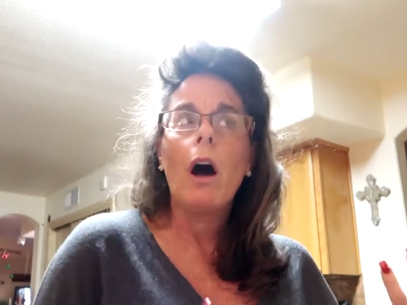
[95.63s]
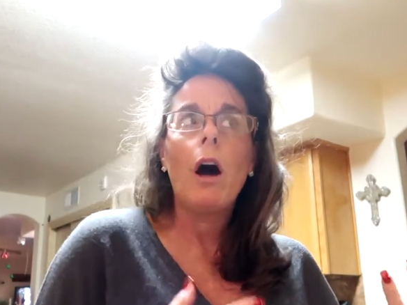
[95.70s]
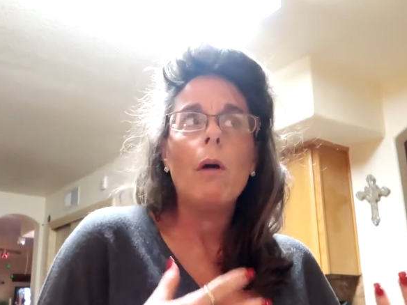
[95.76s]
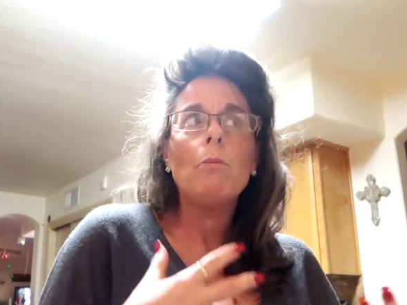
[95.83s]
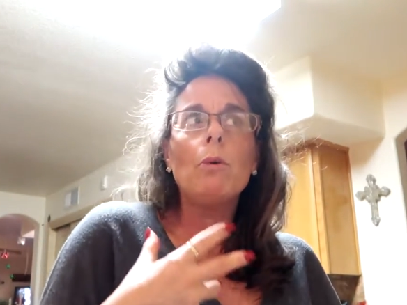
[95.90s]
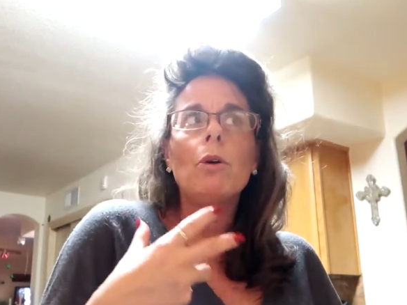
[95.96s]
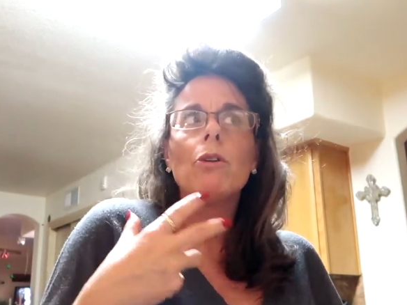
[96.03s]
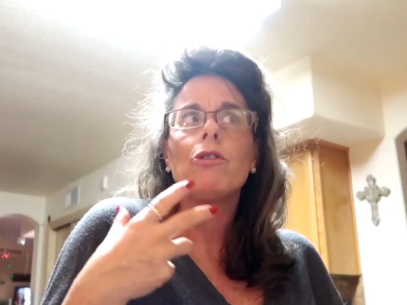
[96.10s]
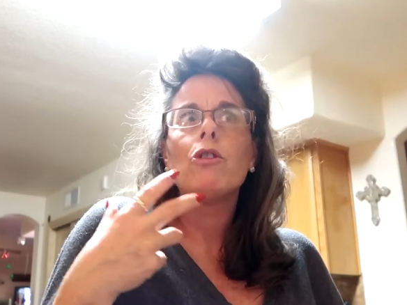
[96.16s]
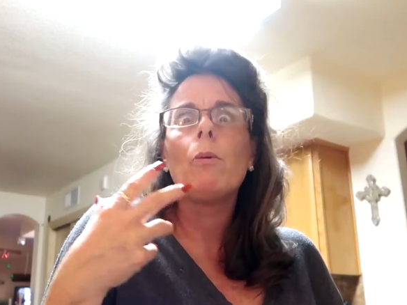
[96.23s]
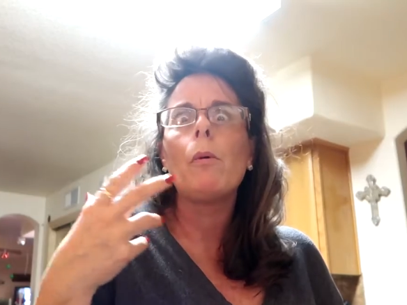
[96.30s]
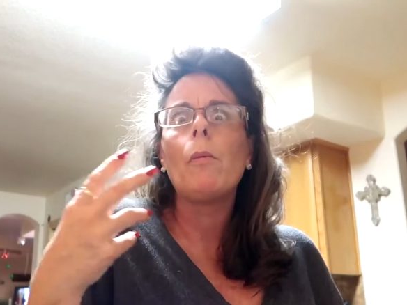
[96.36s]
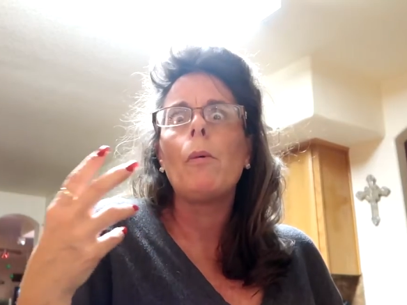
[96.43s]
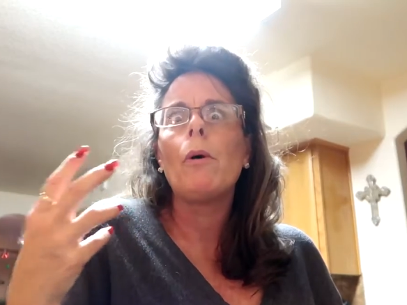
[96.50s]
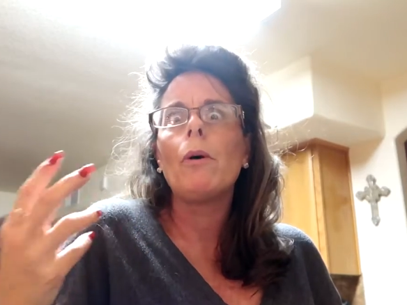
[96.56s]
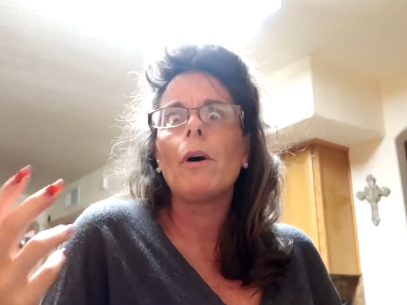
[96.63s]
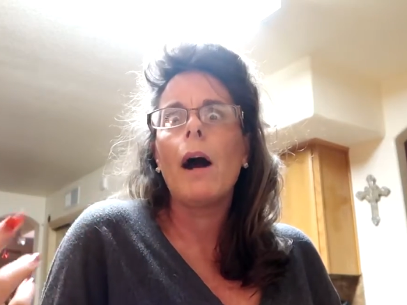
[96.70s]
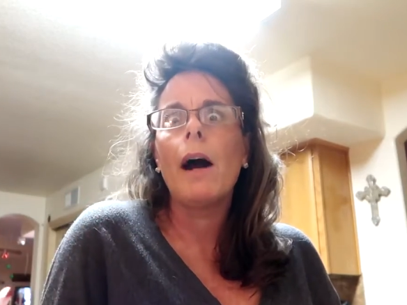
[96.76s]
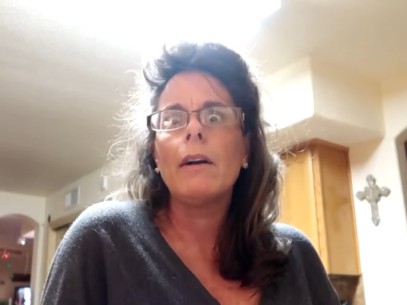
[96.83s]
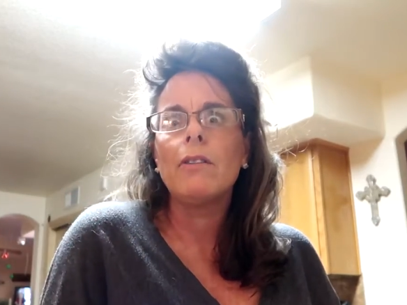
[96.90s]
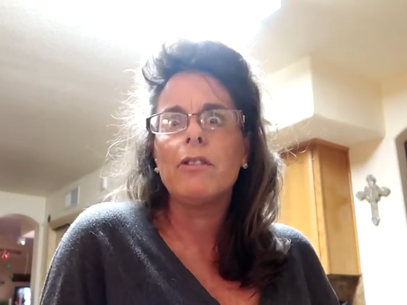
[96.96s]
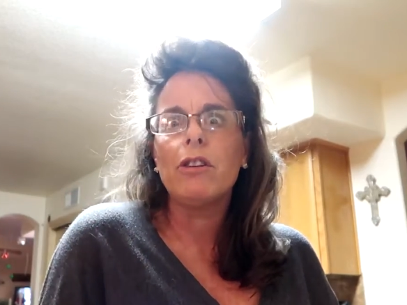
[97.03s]
almost Super Bowl
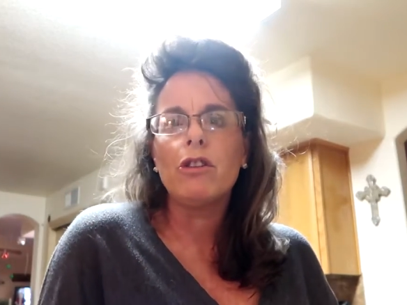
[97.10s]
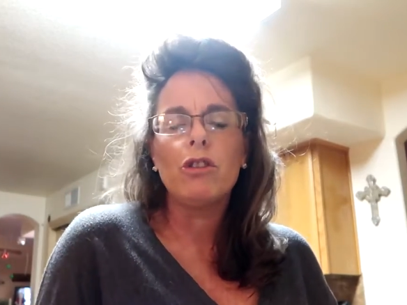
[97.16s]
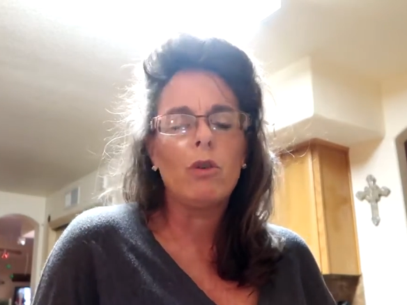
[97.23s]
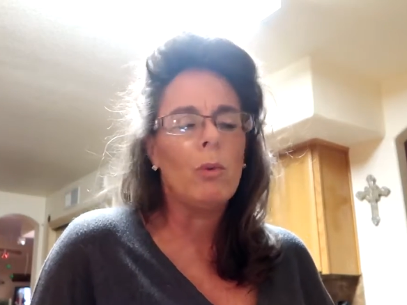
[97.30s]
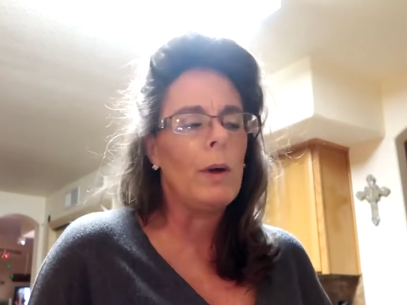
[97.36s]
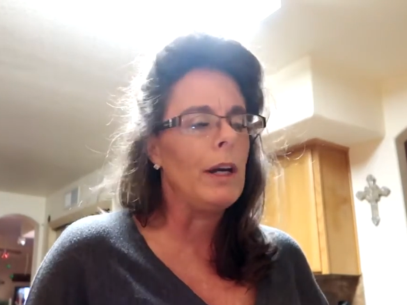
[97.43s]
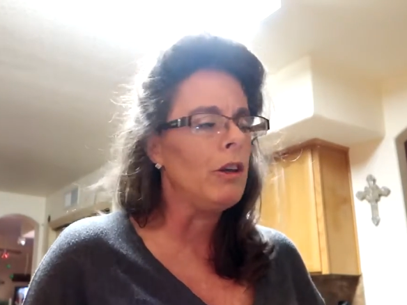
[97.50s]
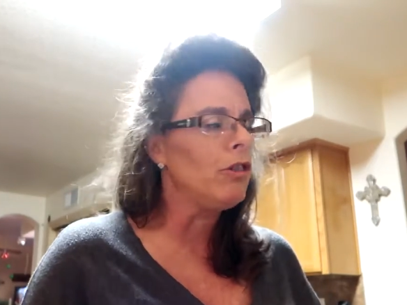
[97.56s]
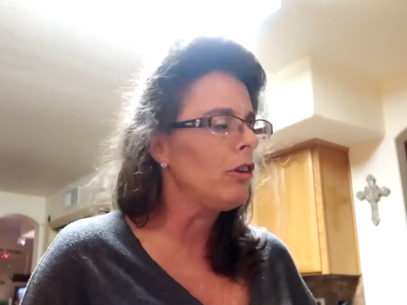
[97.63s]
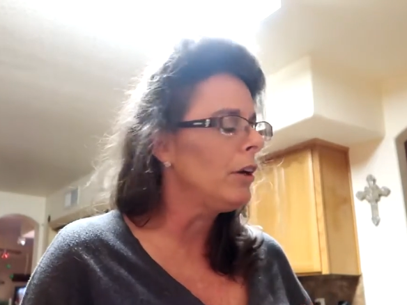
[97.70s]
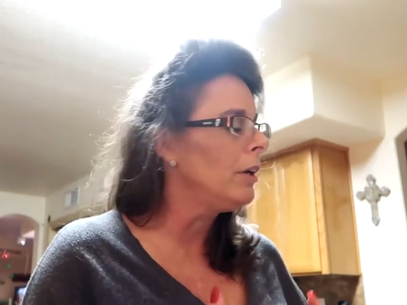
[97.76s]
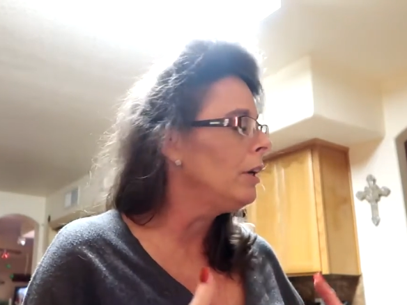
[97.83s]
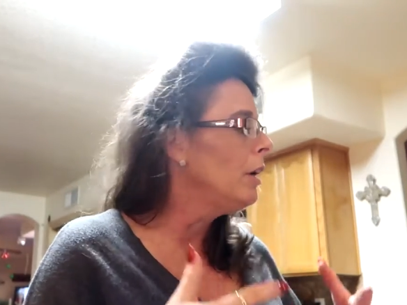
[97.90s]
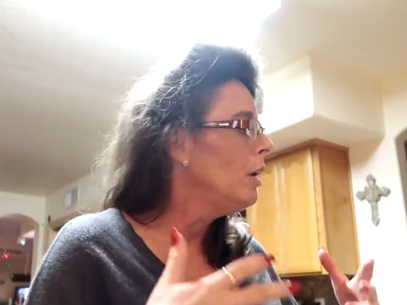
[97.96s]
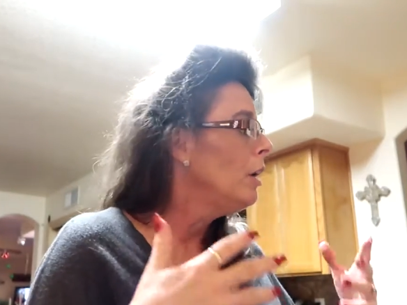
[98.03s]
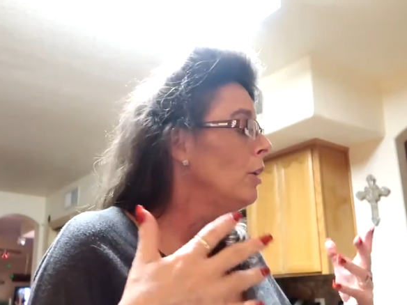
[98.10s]
kind of situation.